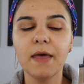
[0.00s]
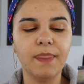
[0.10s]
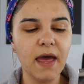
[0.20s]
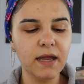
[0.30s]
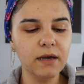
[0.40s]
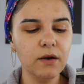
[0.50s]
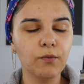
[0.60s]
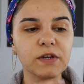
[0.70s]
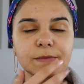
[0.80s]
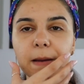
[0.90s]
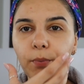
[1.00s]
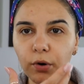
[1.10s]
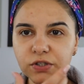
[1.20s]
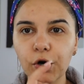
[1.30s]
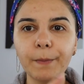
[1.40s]
Then once my
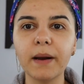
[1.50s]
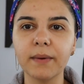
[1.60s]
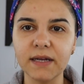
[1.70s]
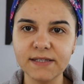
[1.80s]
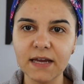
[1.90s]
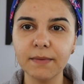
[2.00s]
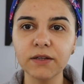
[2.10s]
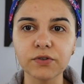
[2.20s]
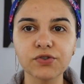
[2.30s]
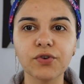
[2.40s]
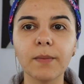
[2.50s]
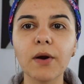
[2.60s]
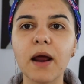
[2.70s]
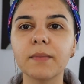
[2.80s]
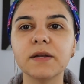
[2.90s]
pores are open, I'm gonna take my little
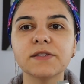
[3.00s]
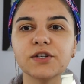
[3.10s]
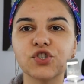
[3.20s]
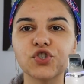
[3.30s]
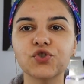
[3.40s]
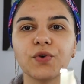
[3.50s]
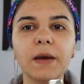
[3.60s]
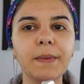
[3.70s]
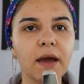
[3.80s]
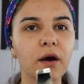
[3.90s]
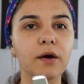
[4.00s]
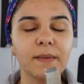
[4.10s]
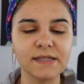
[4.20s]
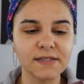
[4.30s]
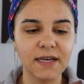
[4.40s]
scrubber and I'm gonna start scraping it on
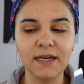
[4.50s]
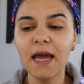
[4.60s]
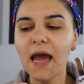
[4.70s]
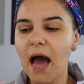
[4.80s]
my skin.